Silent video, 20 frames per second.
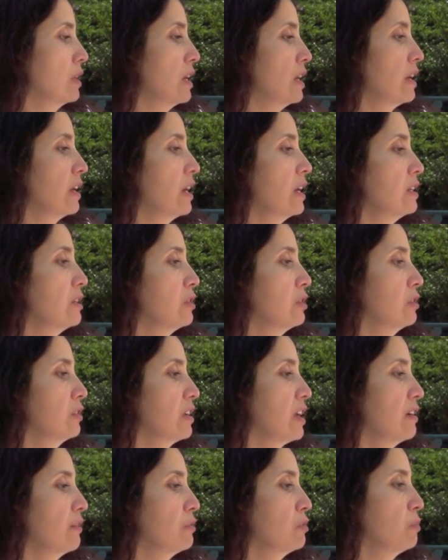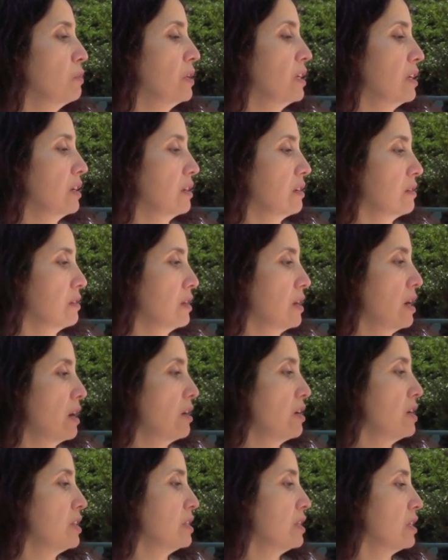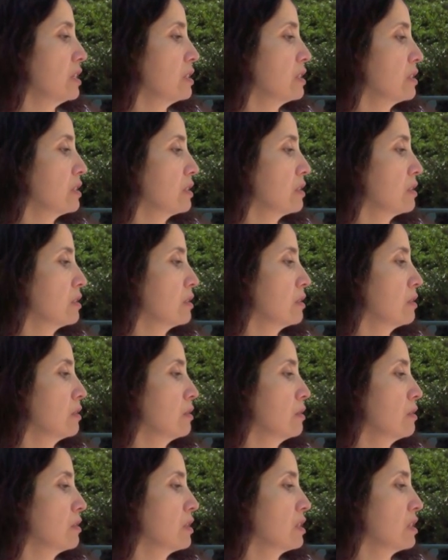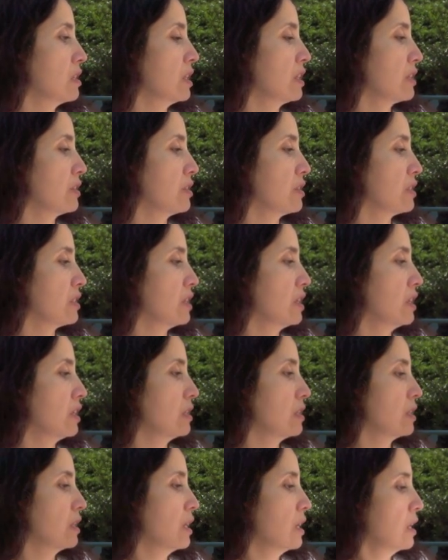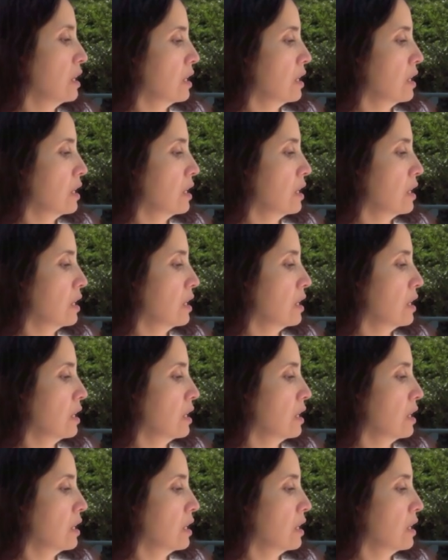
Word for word: Again, you don't have to be an artist to do this exercise.